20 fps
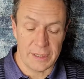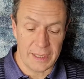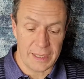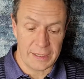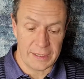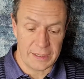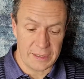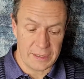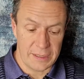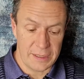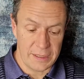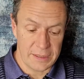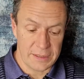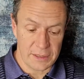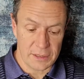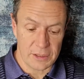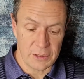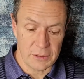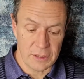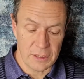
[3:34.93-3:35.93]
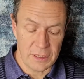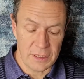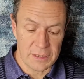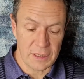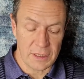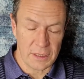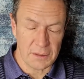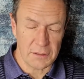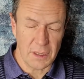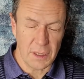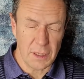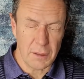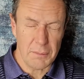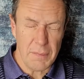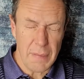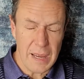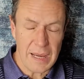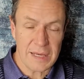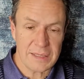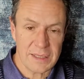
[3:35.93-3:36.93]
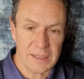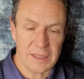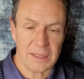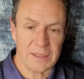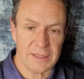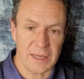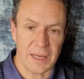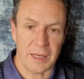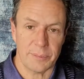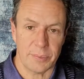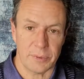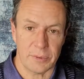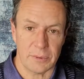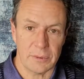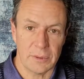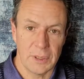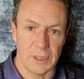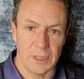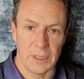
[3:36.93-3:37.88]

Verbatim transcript: And he's a he's a, an amazing example